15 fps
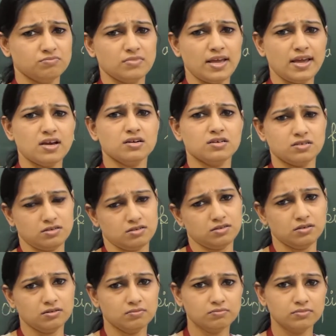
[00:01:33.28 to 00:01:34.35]
air
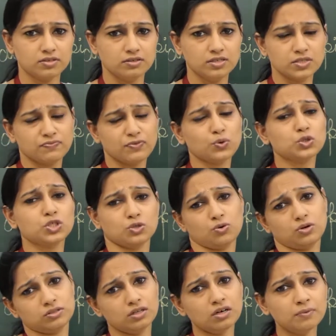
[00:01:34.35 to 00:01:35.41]
diffusion
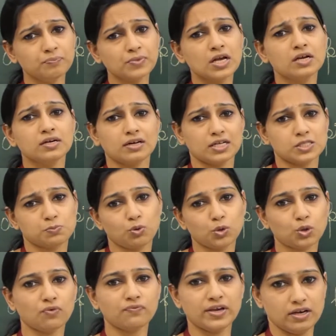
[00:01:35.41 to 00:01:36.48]
or the transport
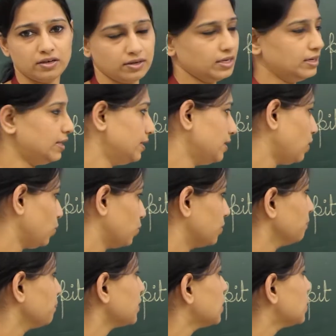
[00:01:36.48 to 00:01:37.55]
of air in and out.
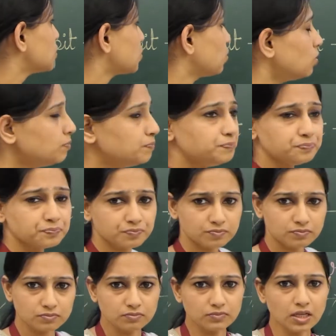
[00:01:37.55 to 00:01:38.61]
So,
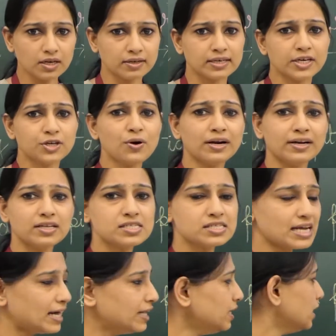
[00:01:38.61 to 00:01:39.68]
did you
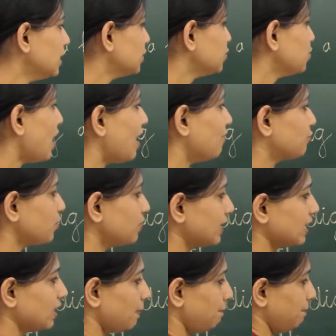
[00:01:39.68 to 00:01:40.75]
understand? You have to
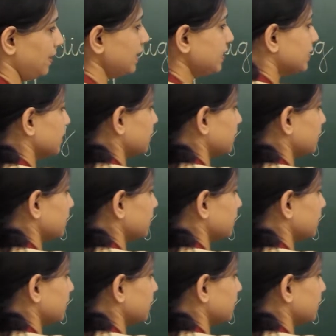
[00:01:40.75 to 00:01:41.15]
dig a pit,